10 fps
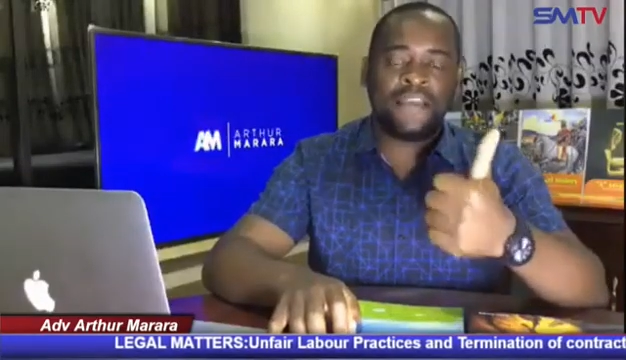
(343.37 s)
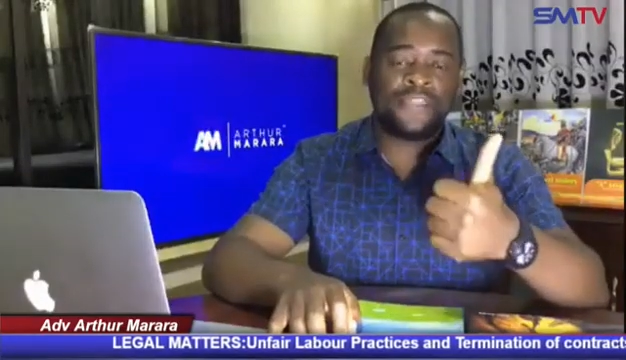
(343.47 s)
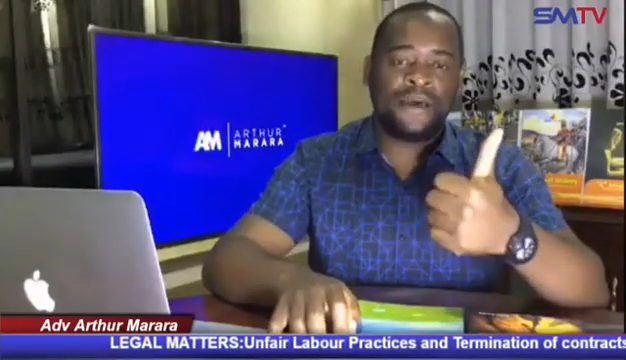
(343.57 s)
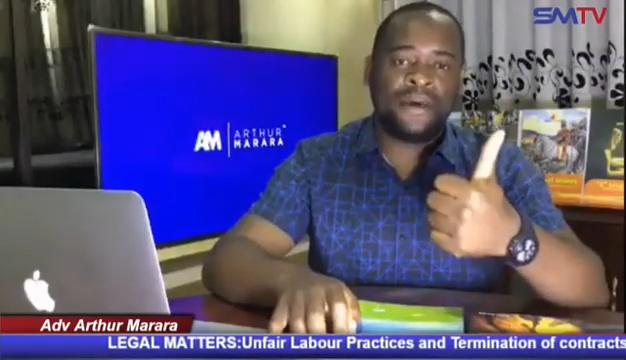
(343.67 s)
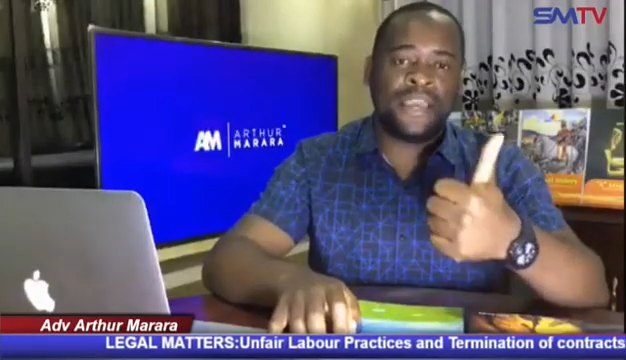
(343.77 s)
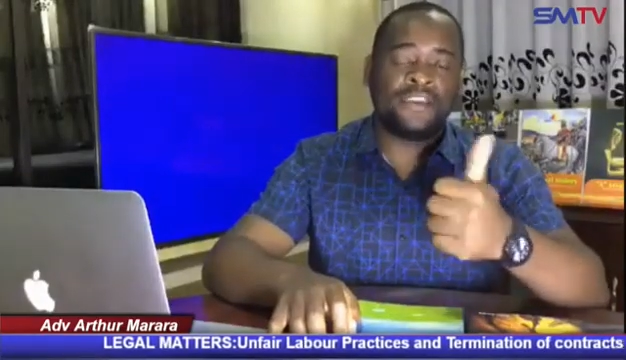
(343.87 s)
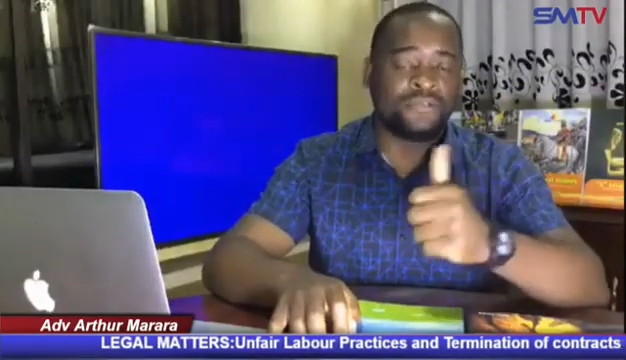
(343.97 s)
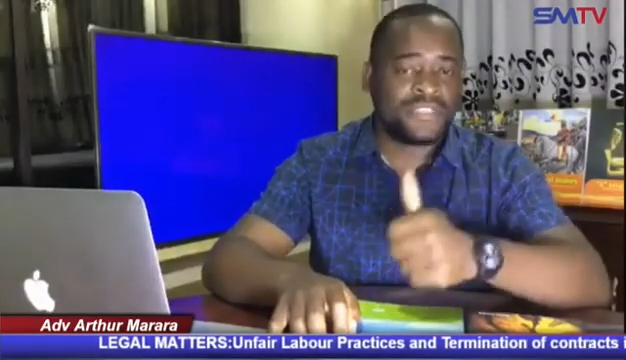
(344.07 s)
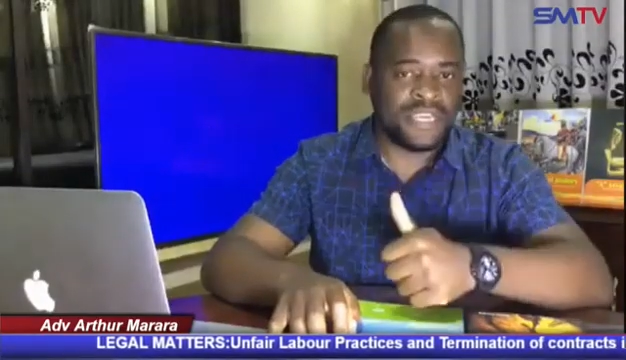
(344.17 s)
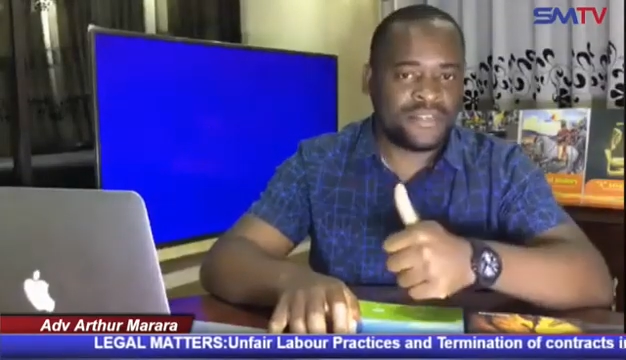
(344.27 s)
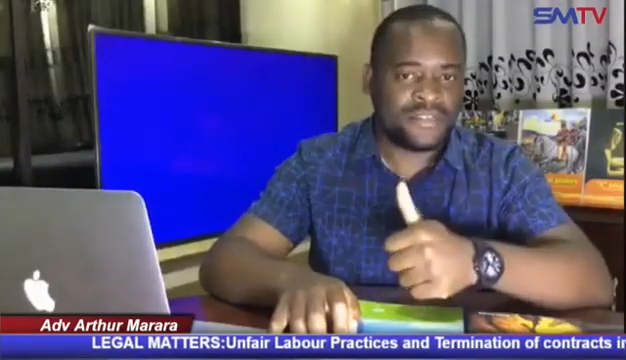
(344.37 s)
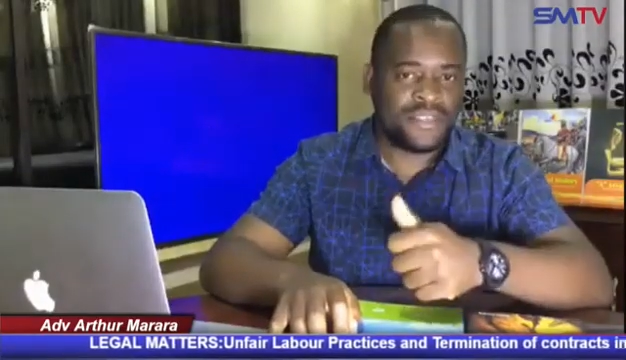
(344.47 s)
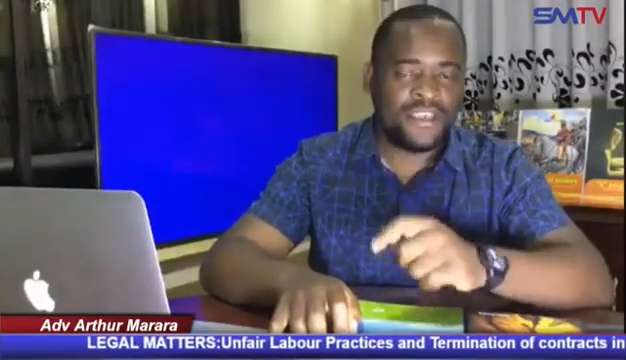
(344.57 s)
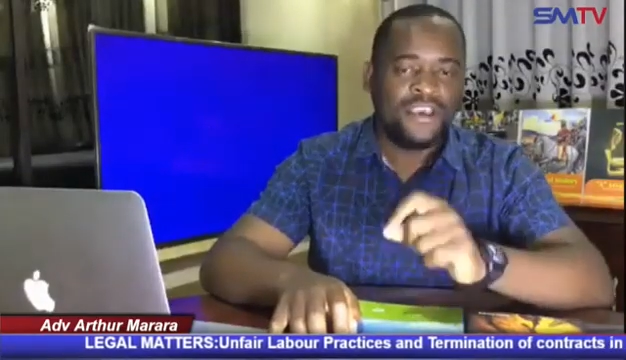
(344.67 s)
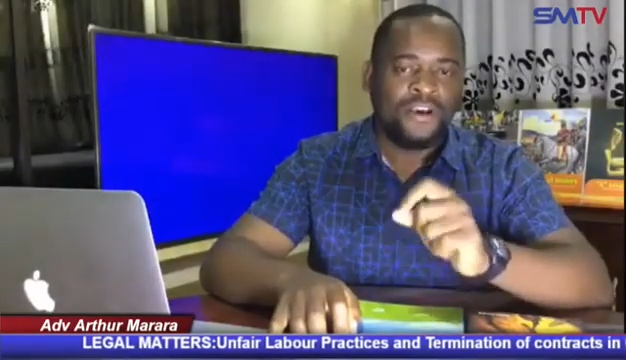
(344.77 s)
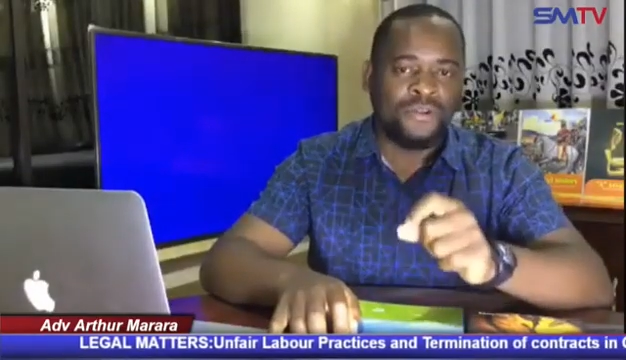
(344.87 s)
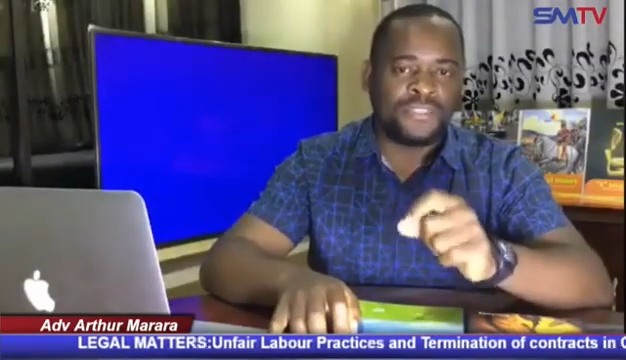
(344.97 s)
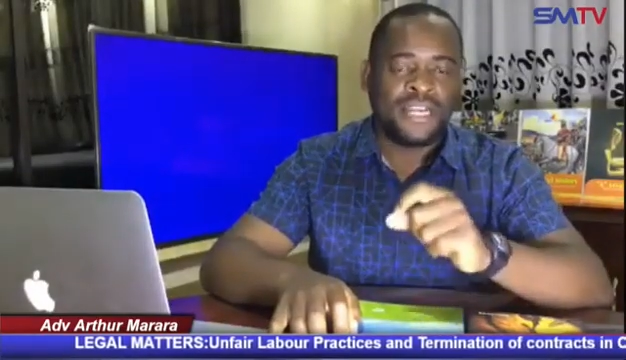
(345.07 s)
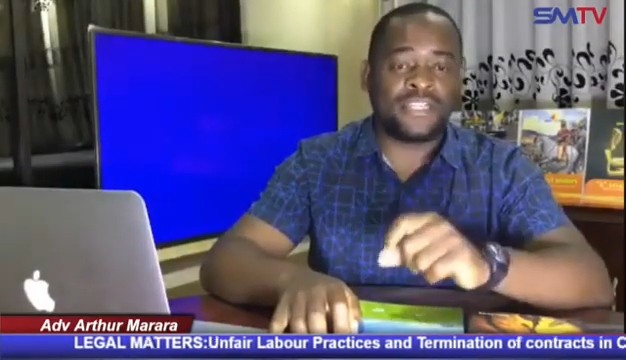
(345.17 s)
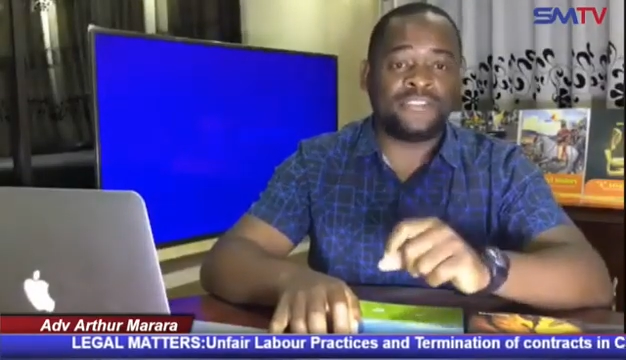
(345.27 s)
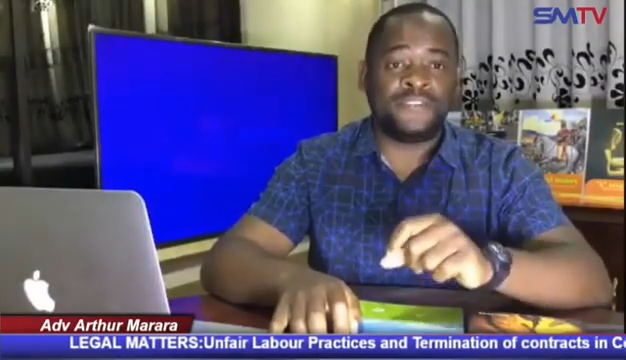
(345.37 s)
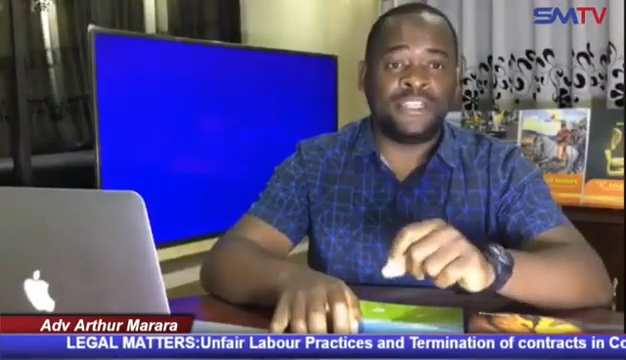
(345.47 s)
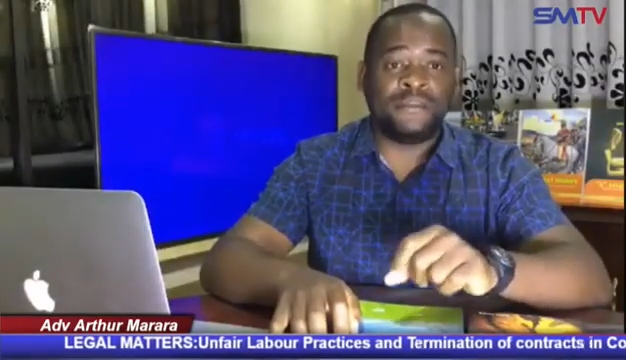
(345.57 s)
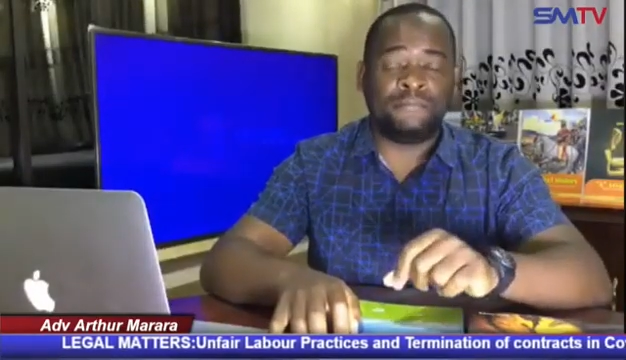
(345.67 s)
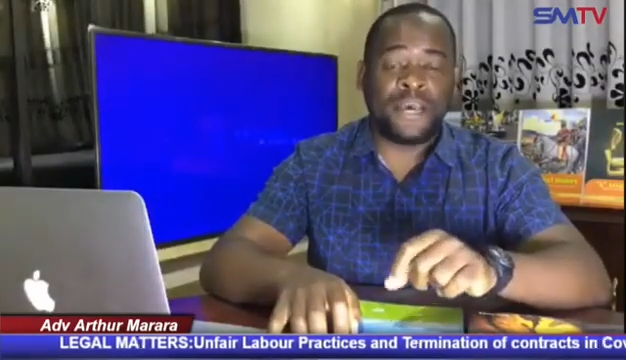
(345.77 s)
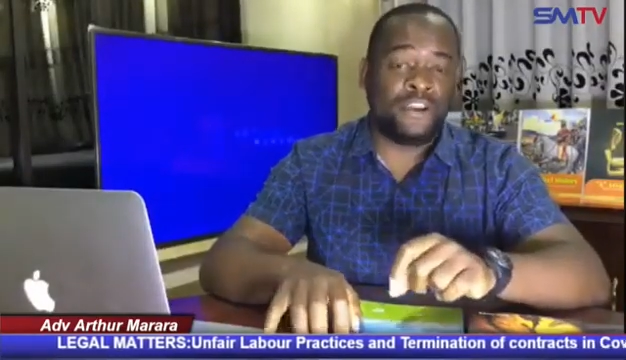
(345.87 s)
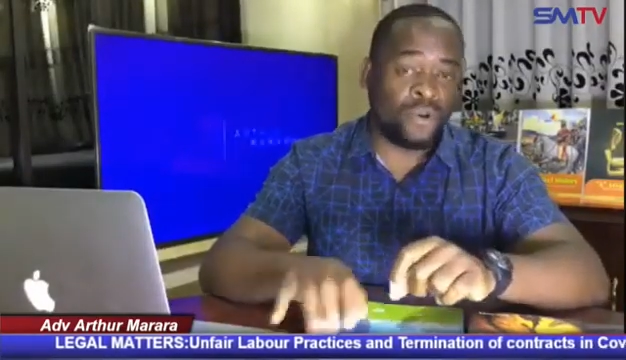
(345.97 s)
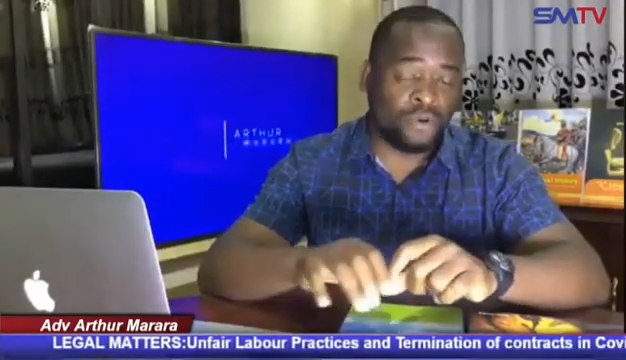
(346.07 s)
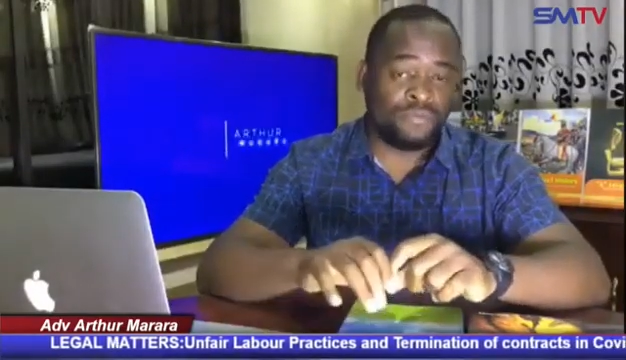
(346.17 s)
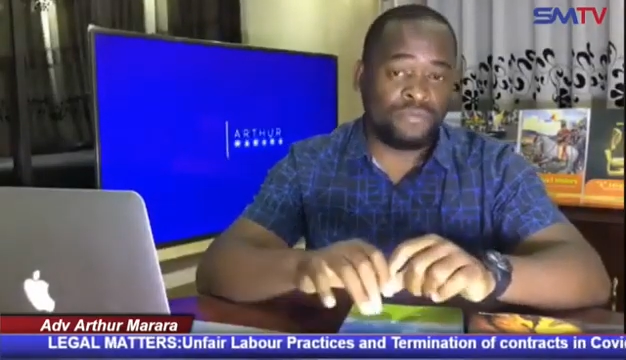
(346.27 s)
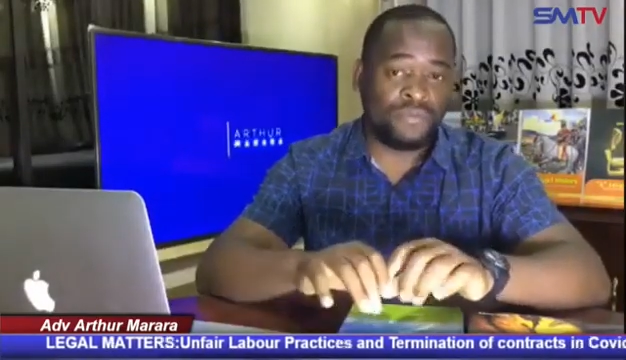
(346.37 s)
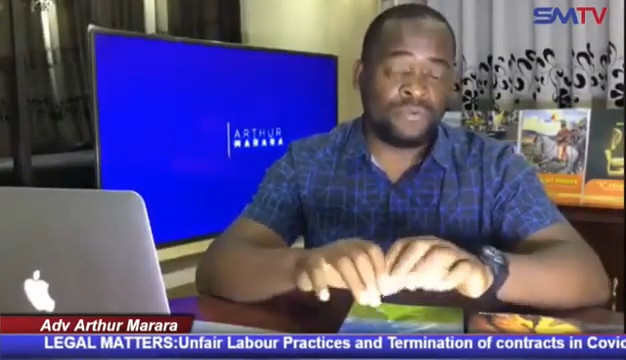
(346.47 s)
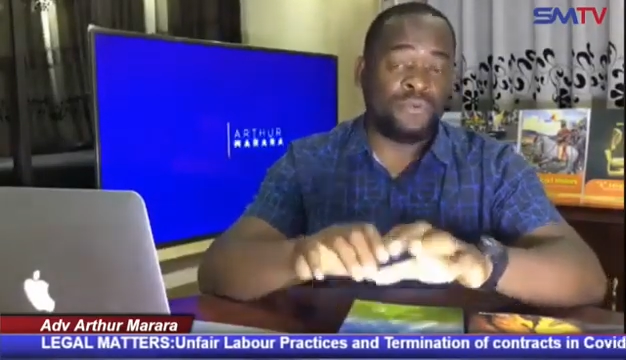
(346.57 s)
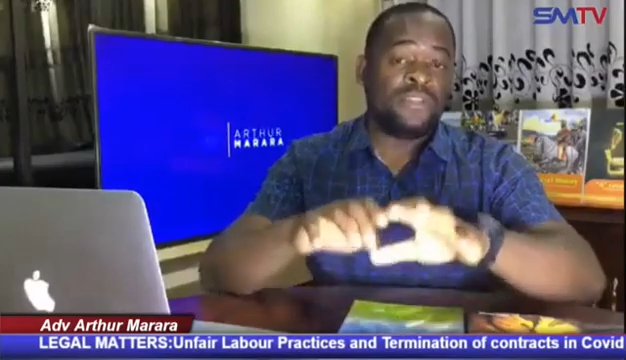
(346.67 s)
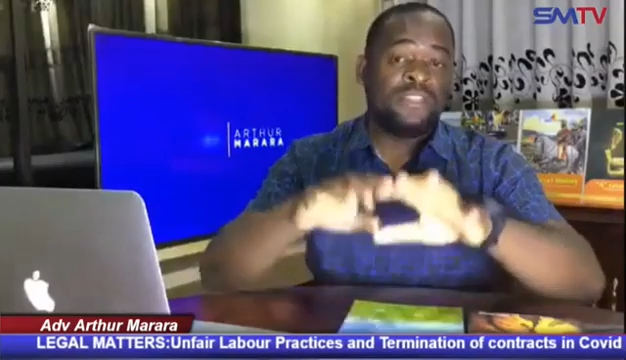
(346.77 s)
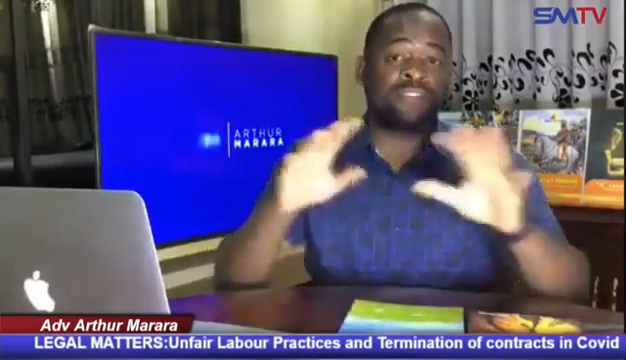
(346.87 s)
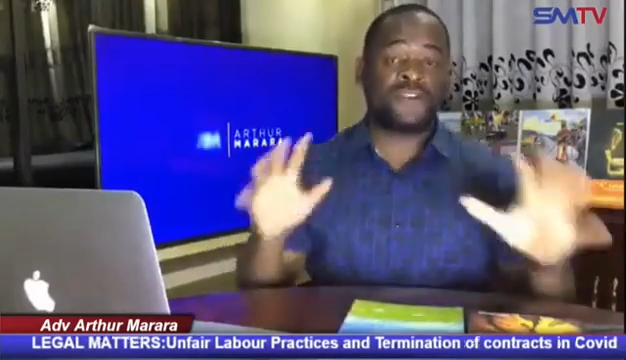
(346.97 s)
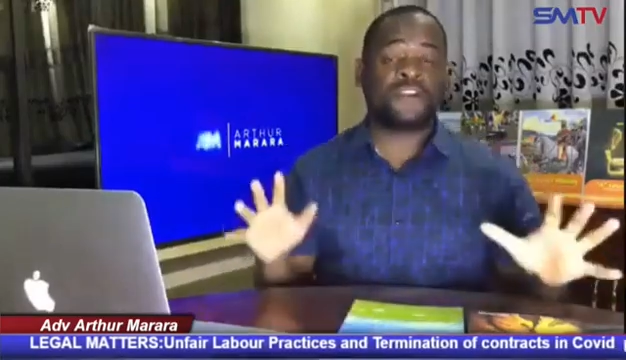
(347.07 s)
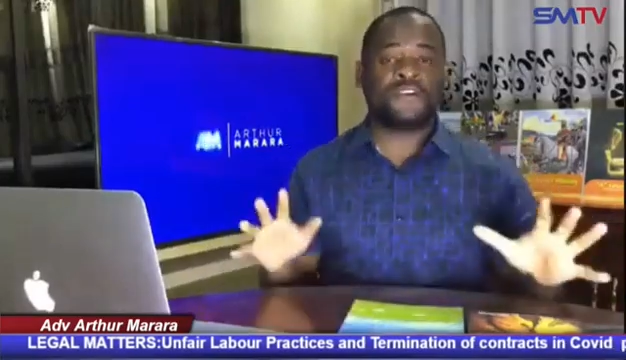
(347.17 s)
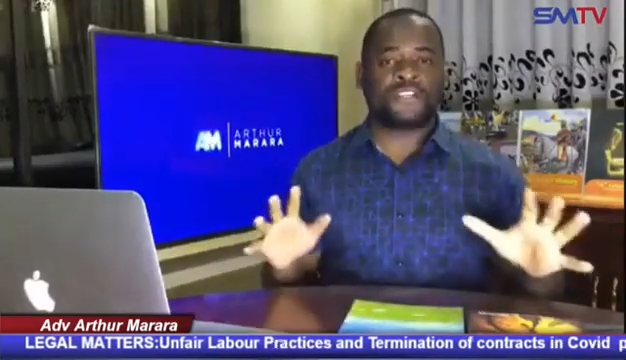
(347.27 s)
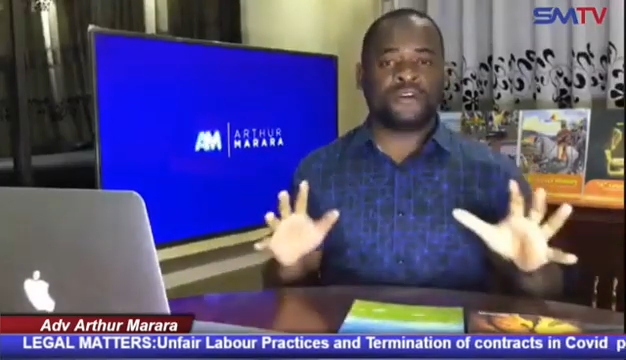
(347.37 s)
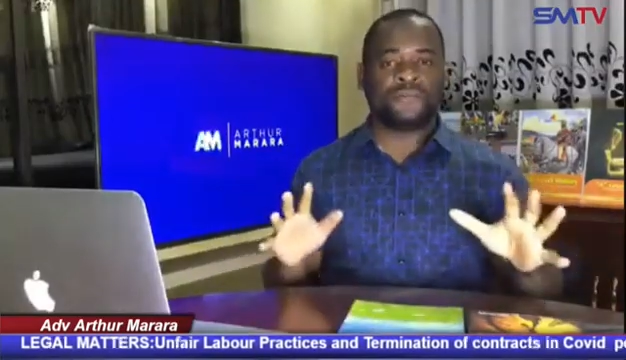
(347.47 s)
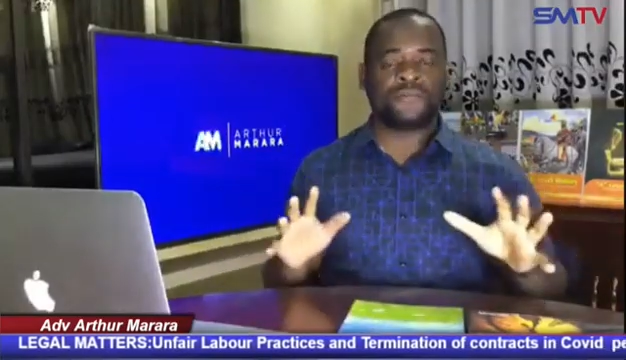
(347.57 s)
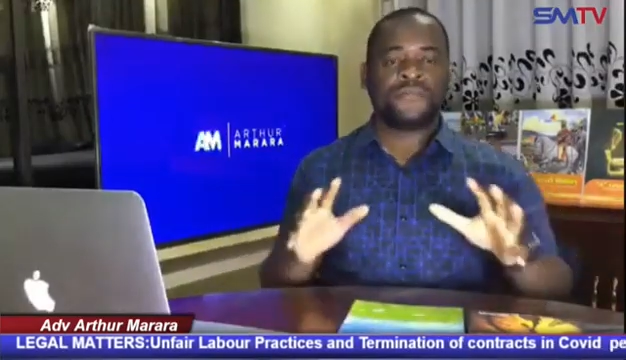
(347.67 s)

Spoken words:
either by consent, alternatively by law. This is very critical.